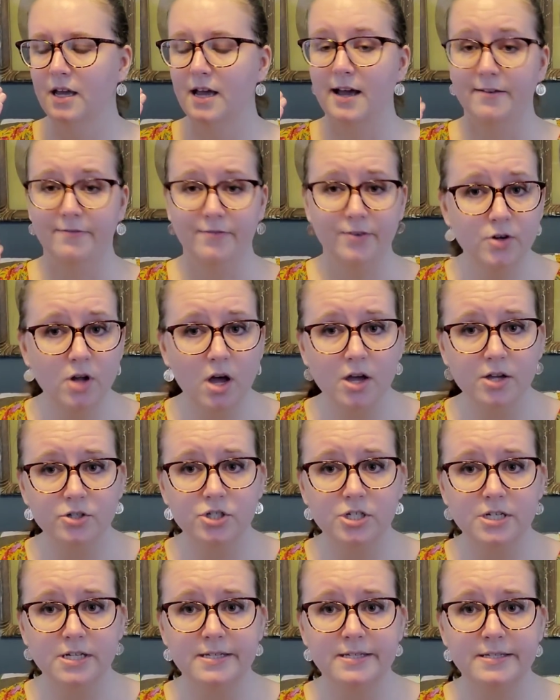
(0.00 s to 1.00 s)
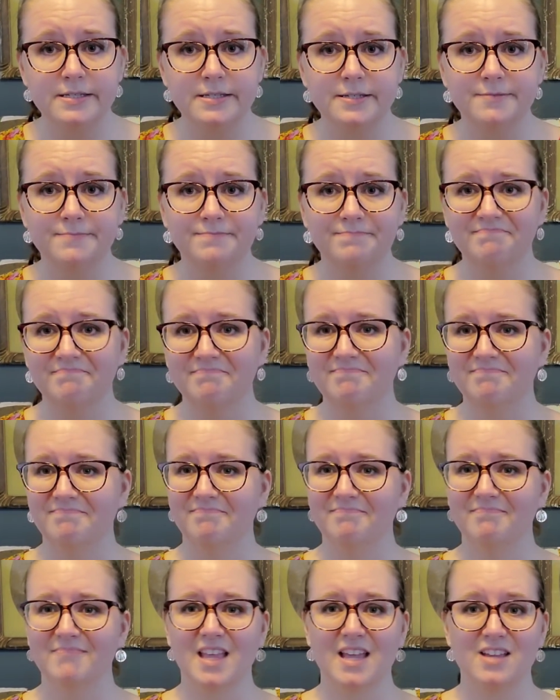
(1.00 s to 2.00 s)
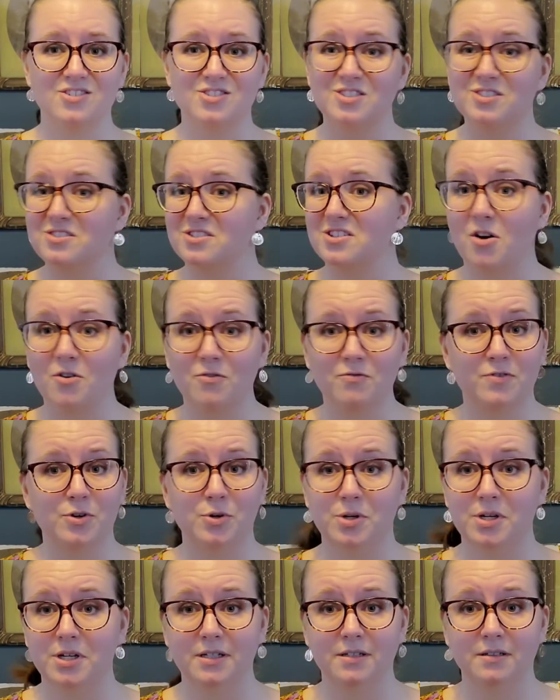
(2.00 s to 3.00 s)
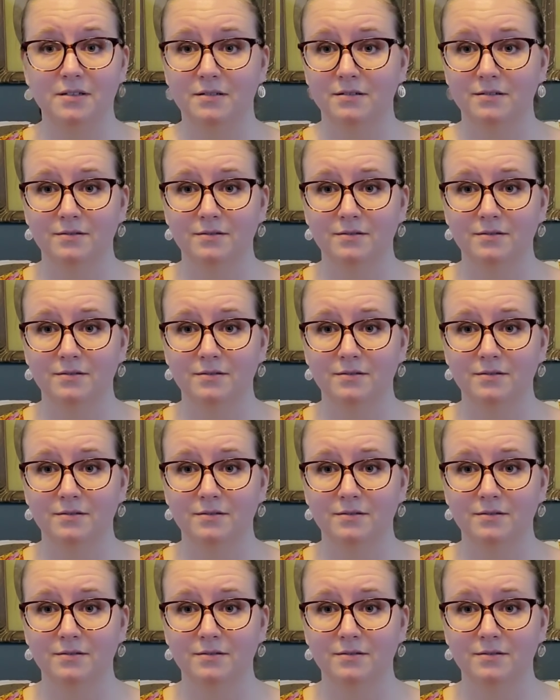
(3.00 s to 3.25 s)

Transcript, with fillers: I feel nauseous. I just don't feel good.